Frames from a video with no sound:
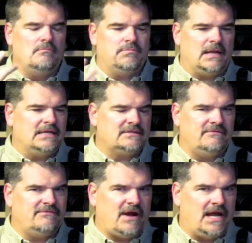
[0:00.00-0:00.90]
place
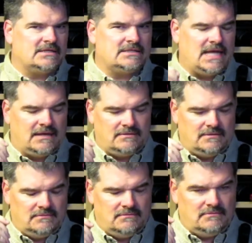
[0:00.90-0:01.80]
in France. That
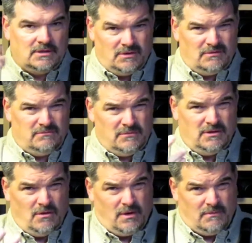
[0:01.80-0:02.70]
you
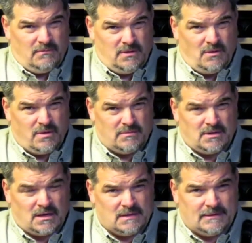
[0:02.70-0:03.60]
know what I'm talking
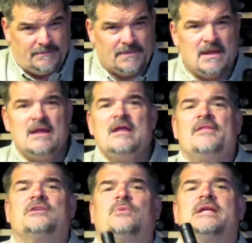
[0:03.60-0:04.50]
about.
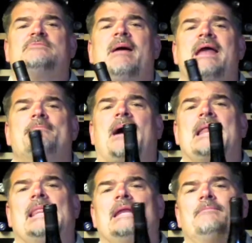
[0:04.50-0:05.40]
This one is made
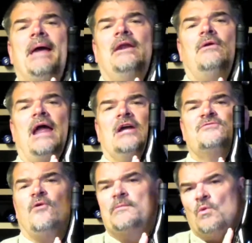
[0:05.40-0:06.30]
by Lynn Penner
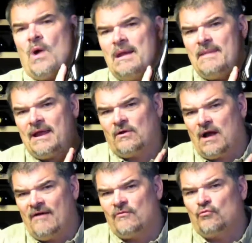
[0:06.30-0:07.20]
Ash, former
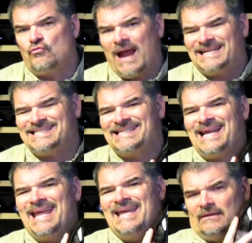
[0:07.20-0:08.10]
winemaker of Rex
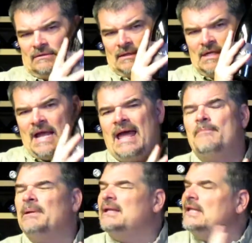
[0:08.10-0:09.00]
Hill.
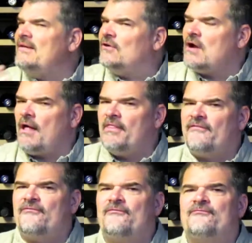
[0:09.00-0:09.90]
And believe it or not, the
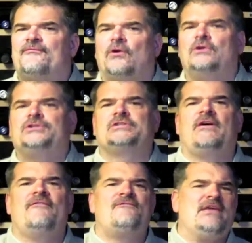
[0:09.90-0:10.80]
first
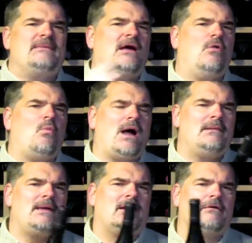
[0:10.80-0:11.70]
female
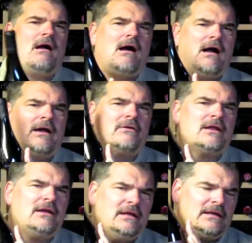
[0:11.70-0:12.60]
winemaker
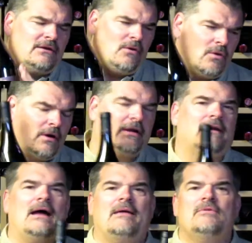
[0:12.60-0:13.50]
hired in
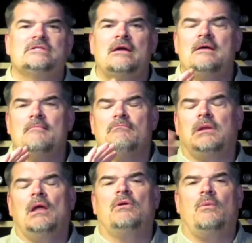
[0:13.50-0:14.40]
Oregon. I was
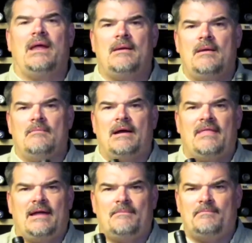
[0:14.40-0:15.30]
blown away by
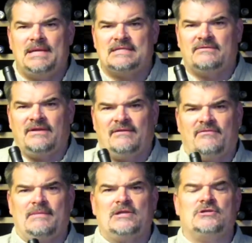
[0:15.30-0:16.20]
that piece of
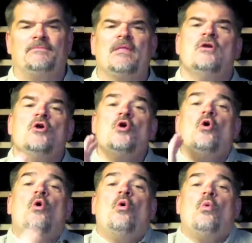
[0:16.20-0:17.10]
information.
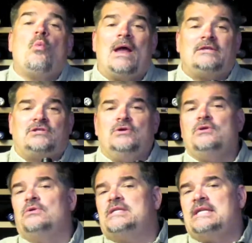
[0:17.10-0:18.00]
Went to
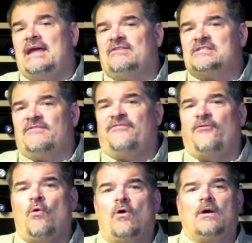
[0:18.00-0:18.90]
UC Davis
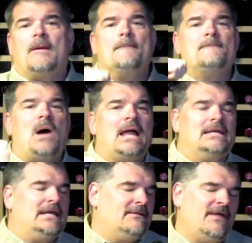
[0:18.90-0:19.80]
for
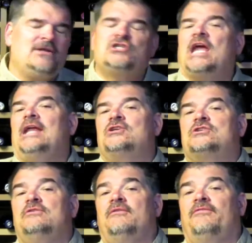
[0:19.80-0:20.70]
botany, then
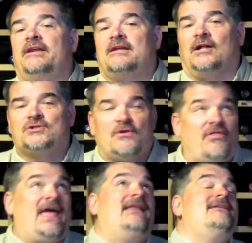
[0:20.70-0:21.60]
changed to viticulture,
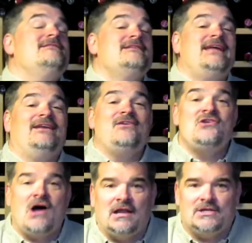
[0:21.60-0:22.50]
then
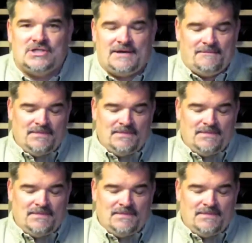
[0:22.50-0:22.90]
enology.